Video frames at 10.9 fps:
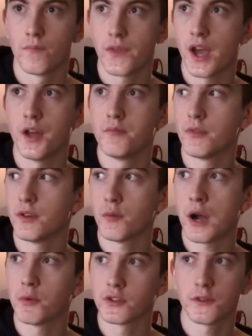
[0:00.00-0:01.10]
Then
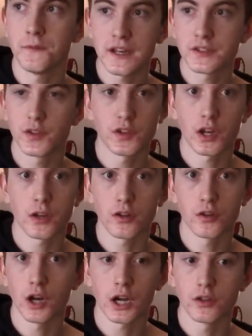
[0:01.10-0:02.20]
what's the fastest I
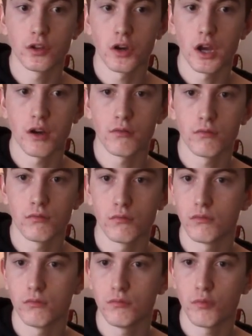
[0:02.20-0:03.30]
can do it
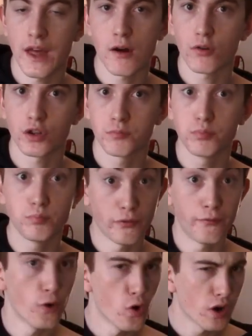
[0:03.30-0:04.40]
without
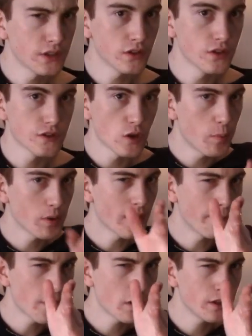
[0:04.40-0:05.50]
before I turn sloppy? That
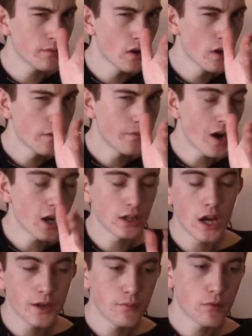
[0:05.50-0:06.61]
very fine
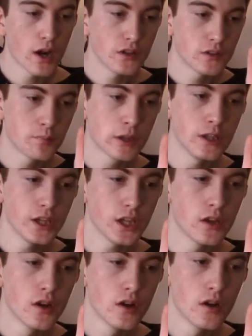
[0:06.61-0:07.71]
line where it's
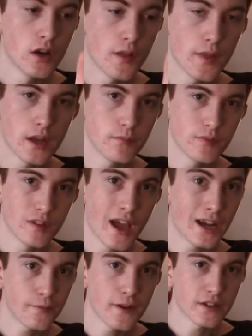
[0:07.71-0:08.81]
clean, and then
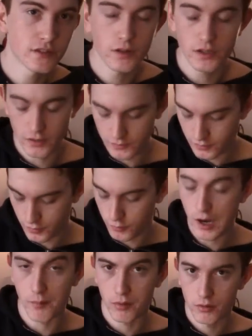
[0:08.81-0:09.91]
any faster it turns to crap.